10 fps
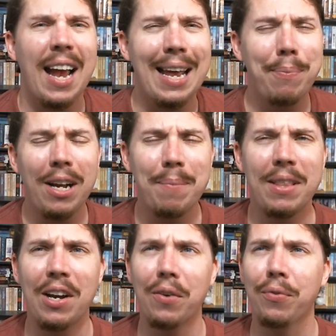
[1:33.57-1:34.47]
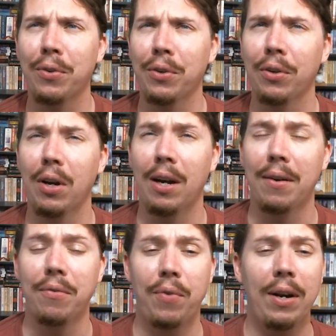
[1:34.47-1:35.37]
It had probably been there for
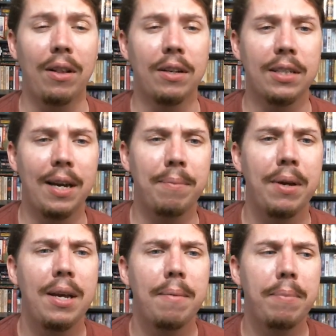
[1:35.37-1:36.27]
a very long time